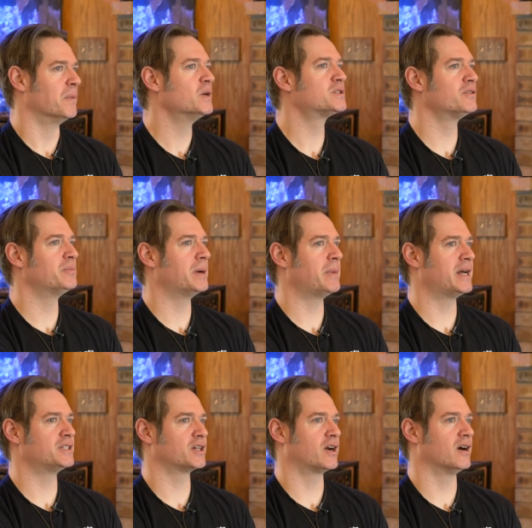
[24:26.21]
Most of my
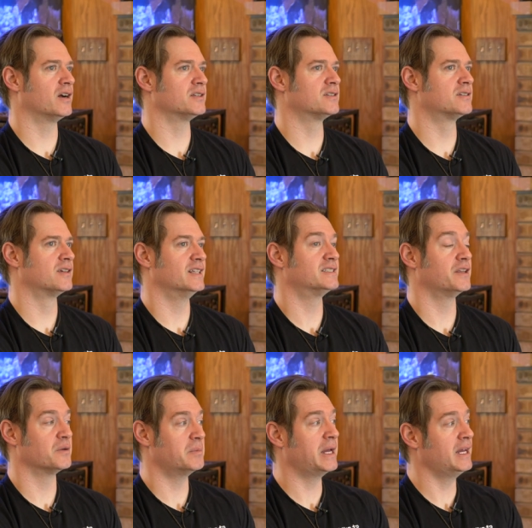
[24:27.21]
magic cards, it's
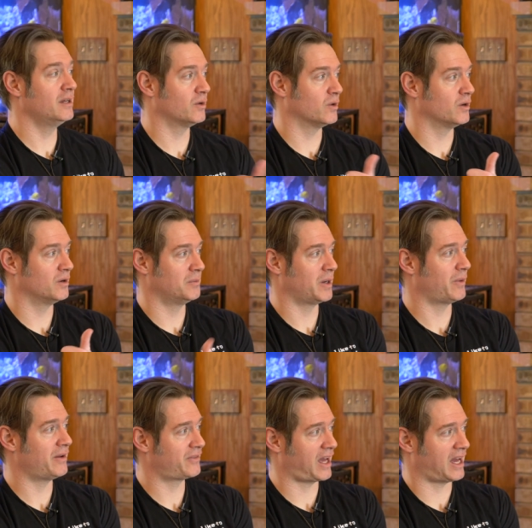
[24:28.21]
either me or my
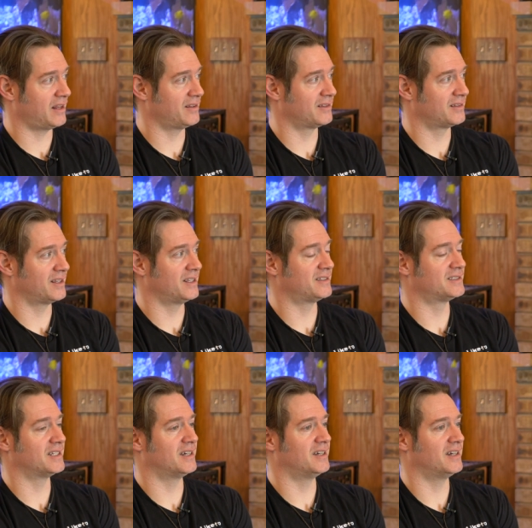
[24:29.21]
wife Kat
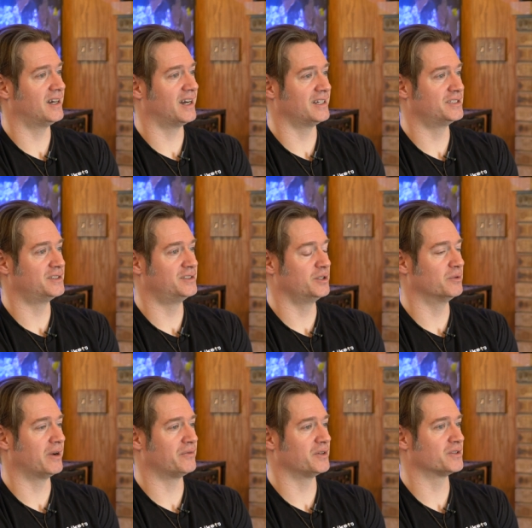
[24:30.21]
that uh, I do
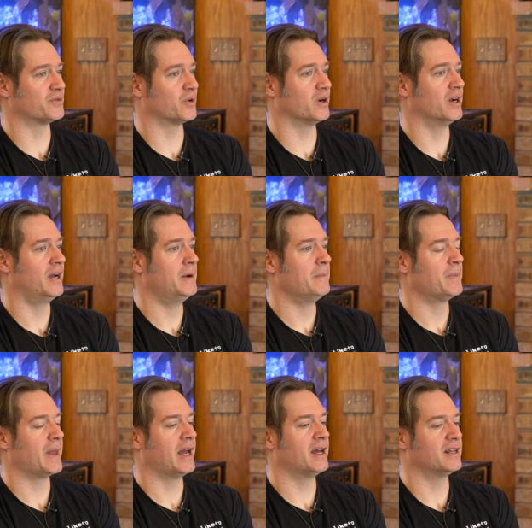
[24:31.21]
reference for.
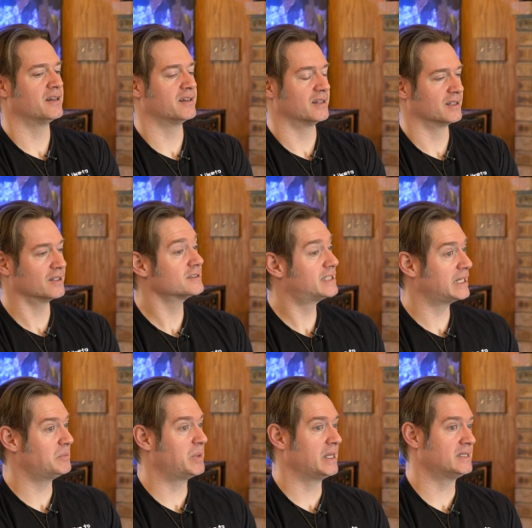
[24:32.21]
And little
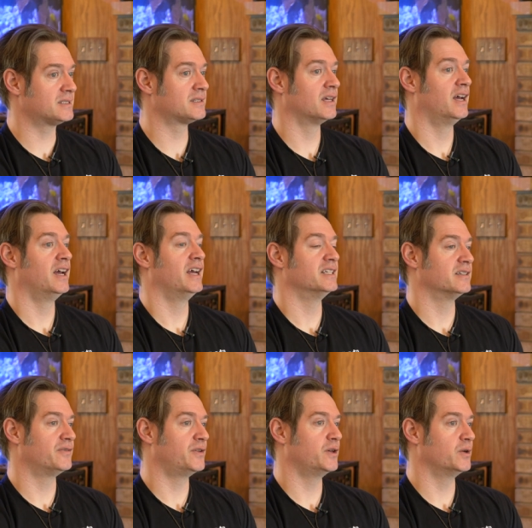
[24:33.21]
tidbits is
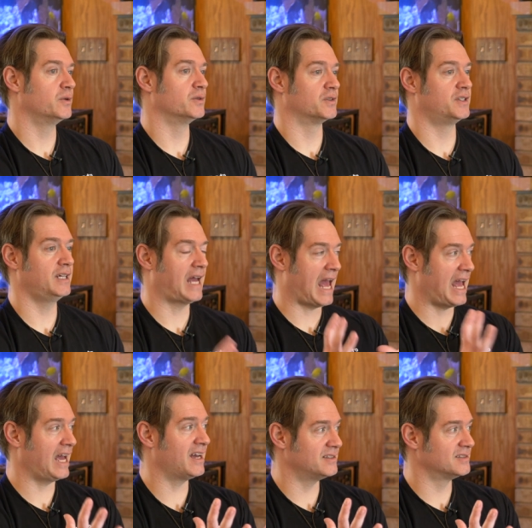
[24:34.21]
if you see
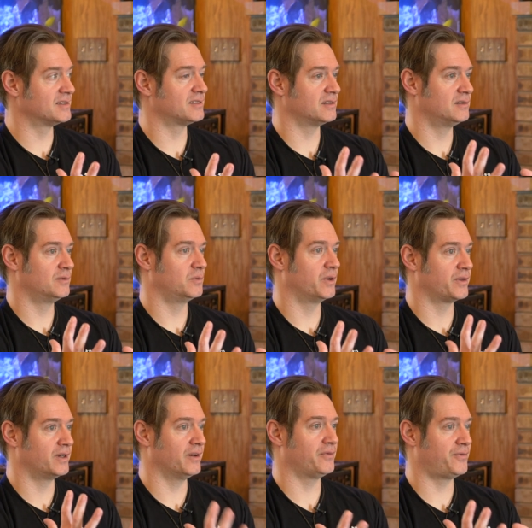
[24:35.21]
hands with
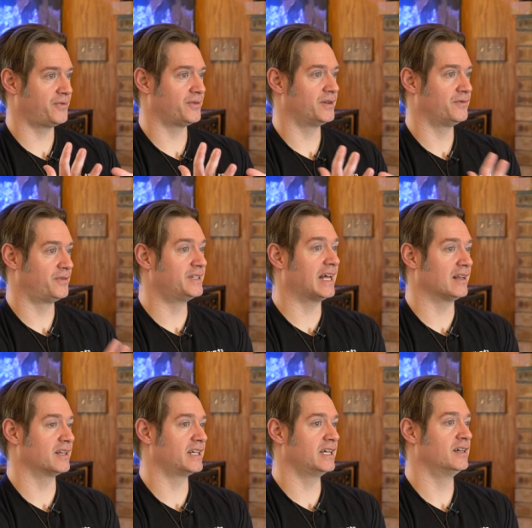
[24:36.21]
enough
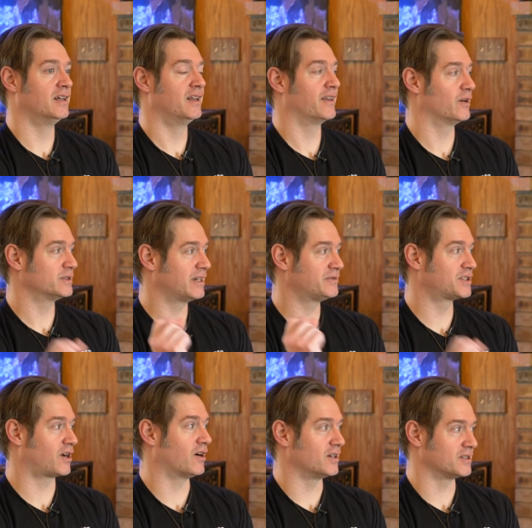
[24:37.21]
fidelity, they always have
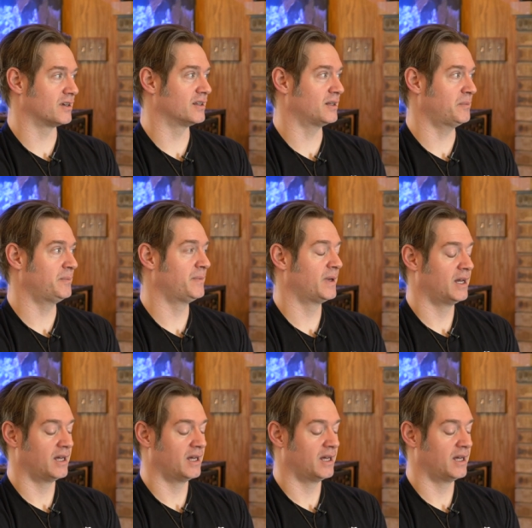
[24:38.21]
scars on them